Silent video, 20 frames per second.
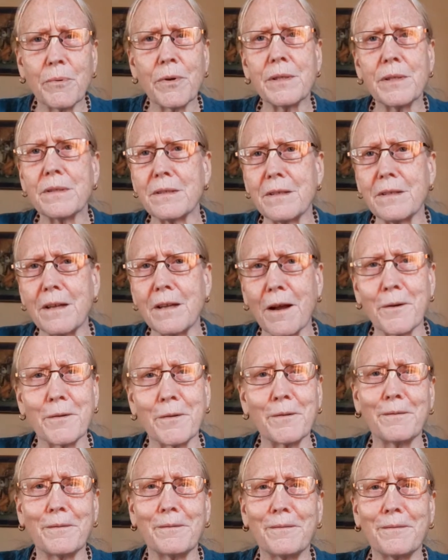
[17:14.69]

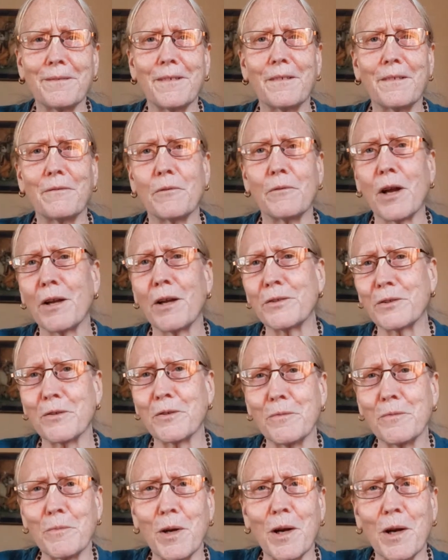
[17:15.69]
Naru,
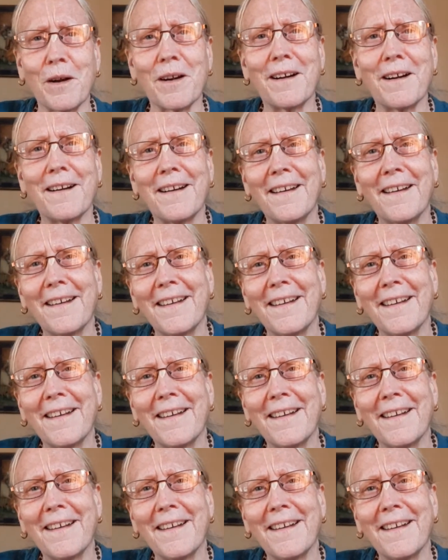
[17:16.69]
Rajkumar,